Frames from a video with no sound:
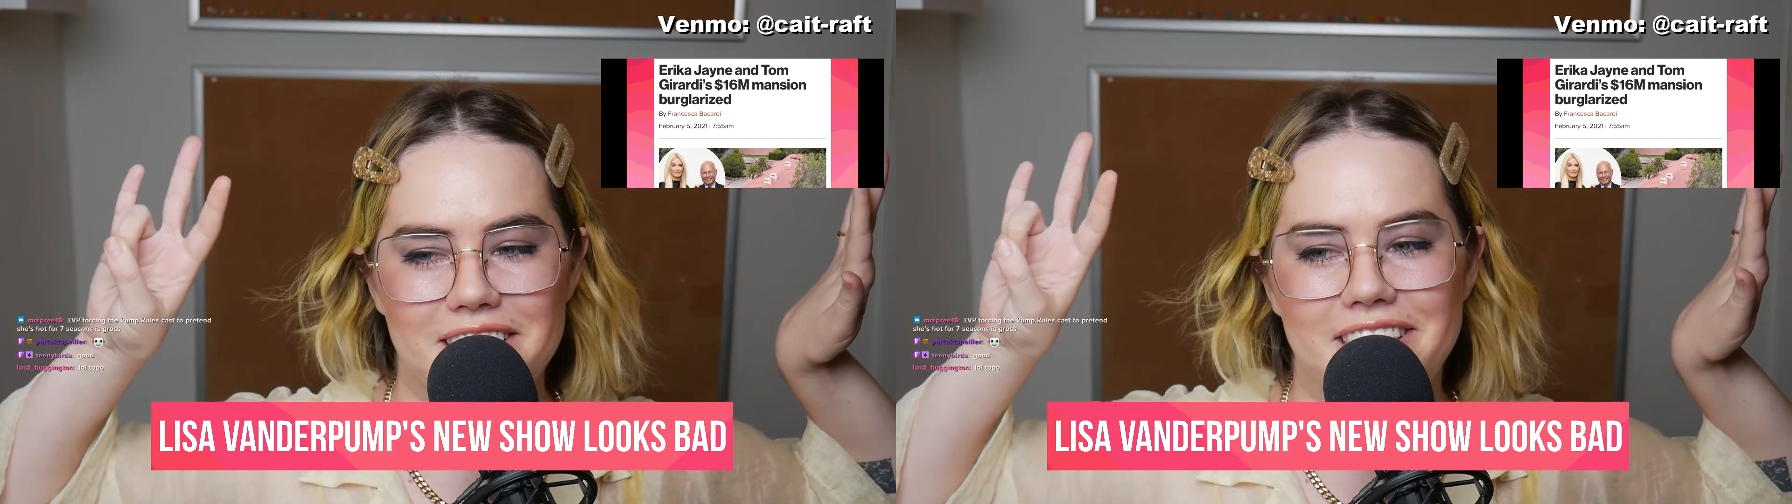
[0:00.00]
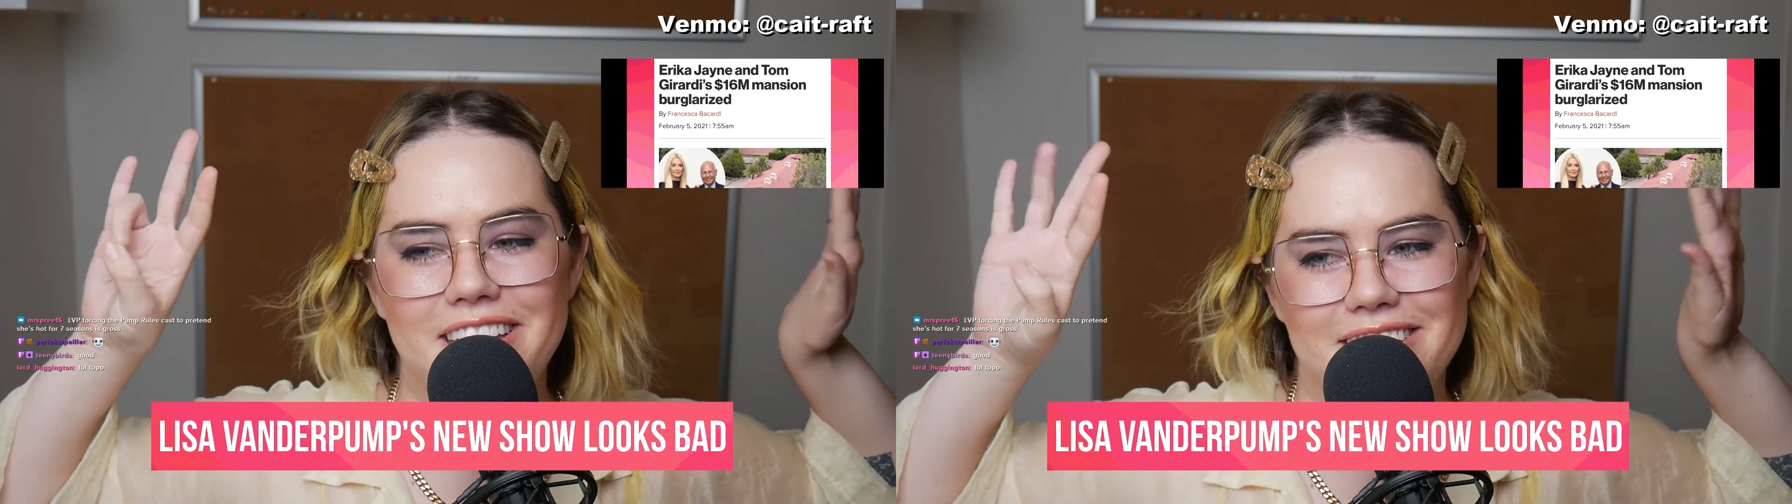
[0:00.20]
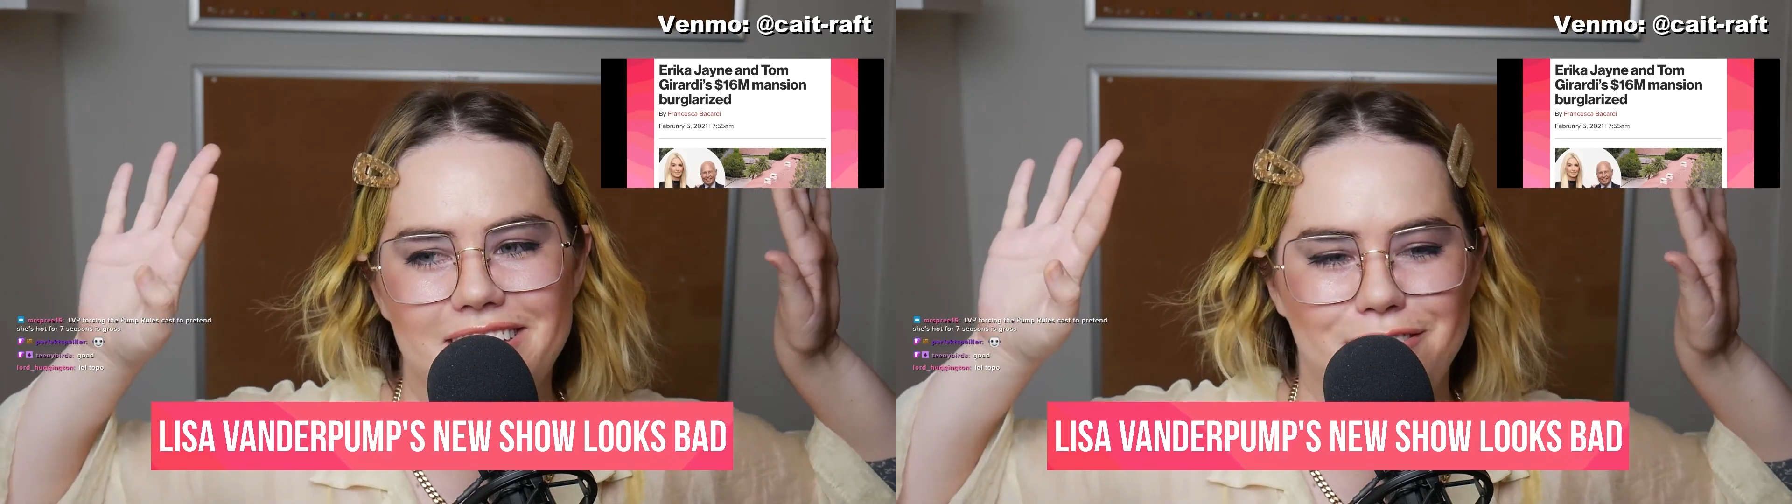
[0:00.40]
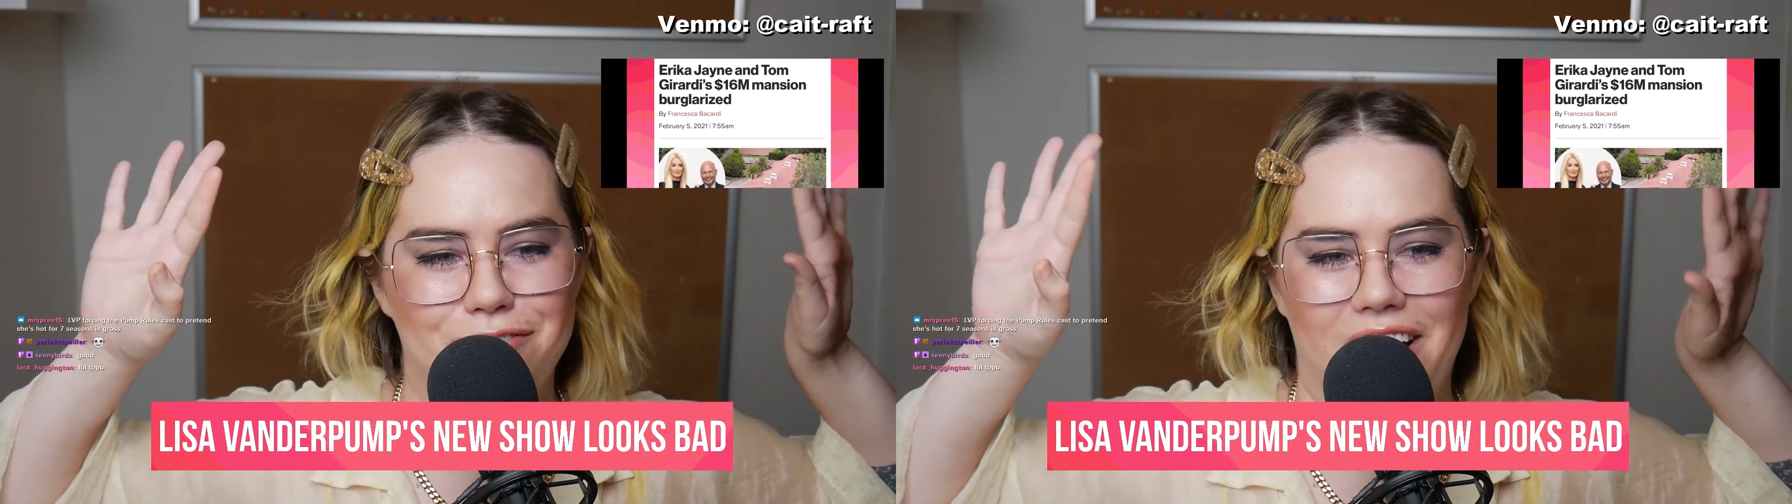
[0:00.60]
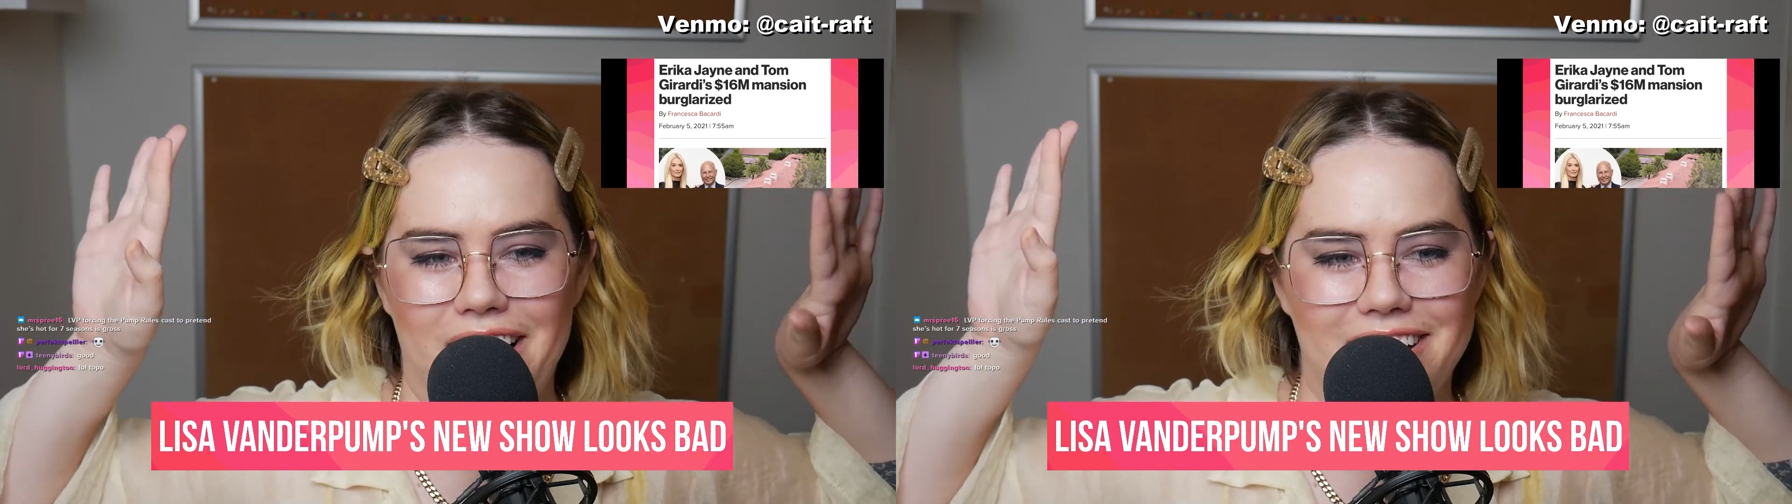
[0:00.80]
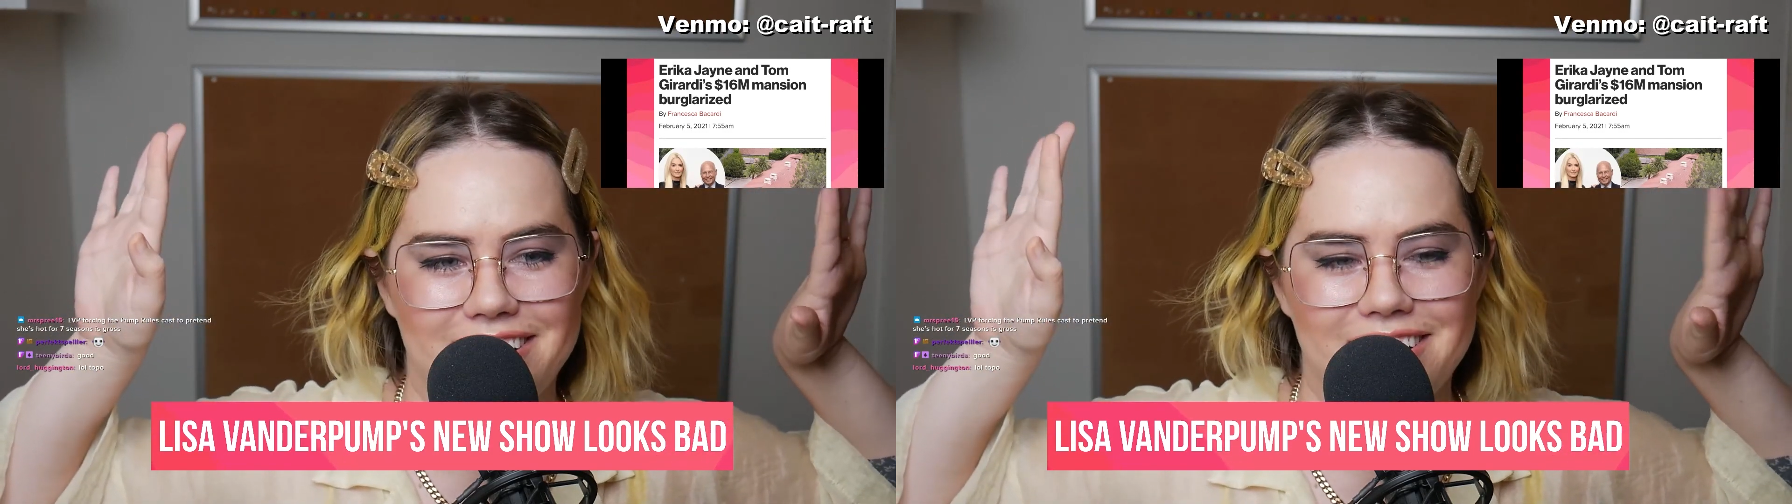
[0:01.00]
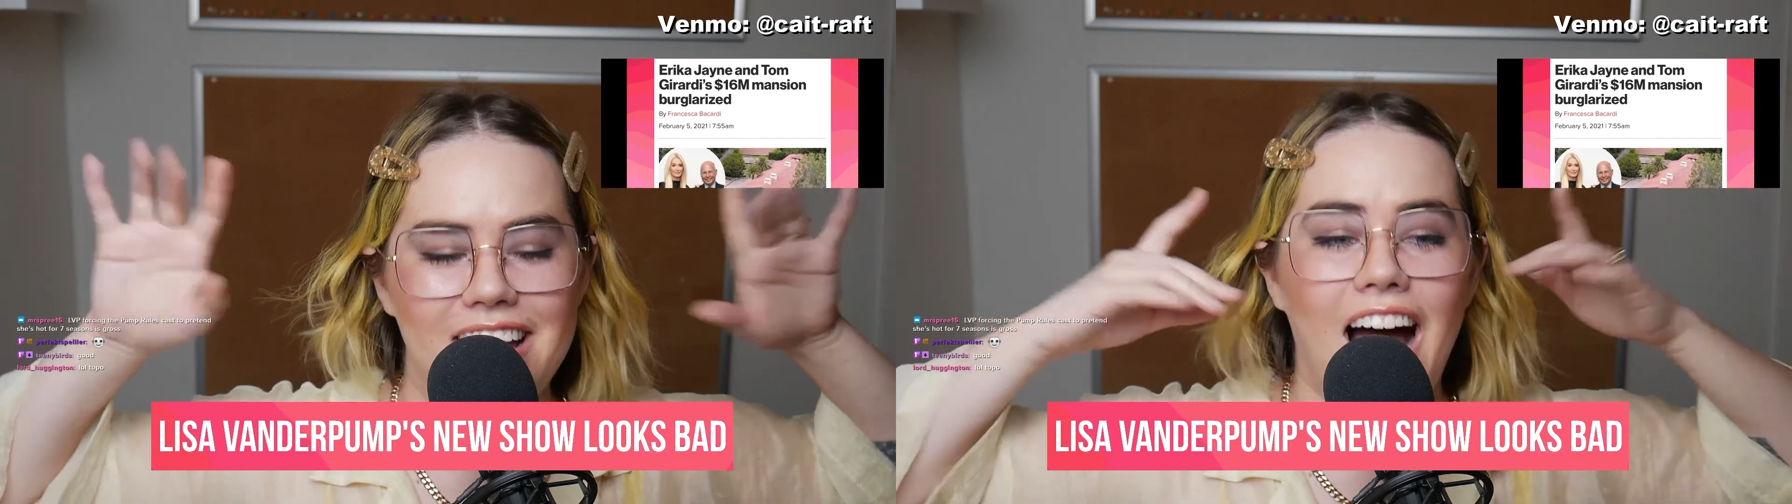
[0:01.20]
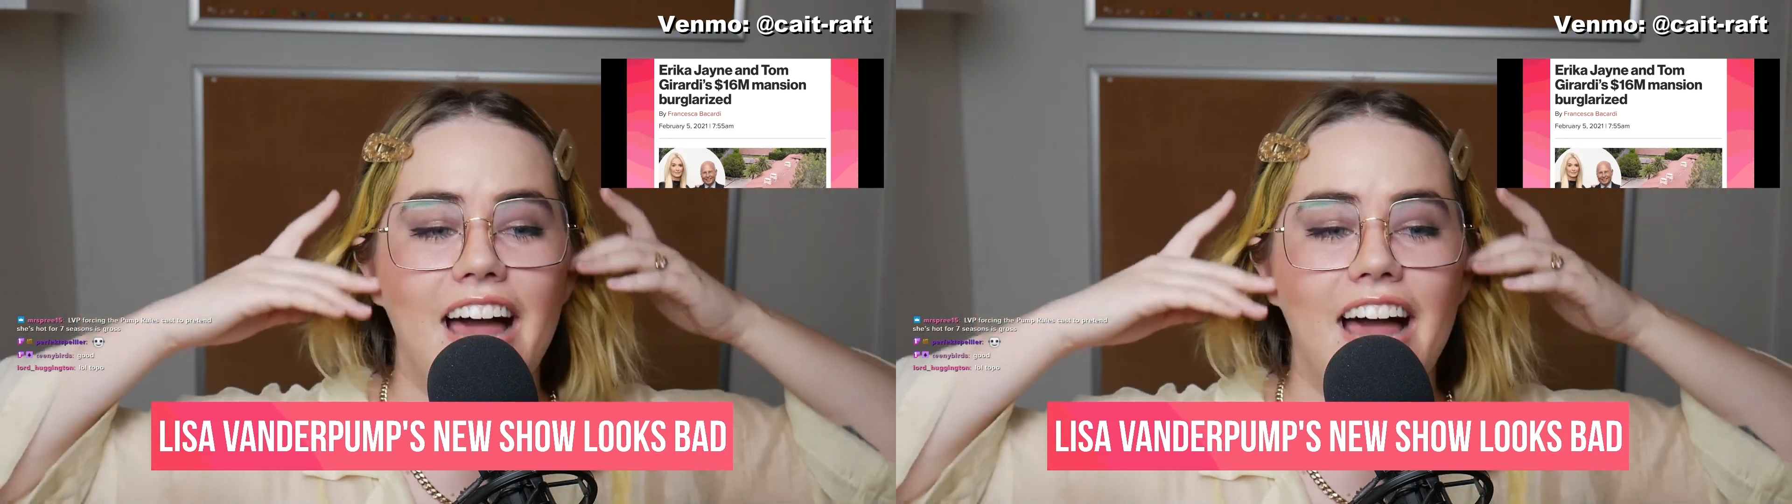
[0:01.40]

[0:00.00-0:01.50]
this is fake.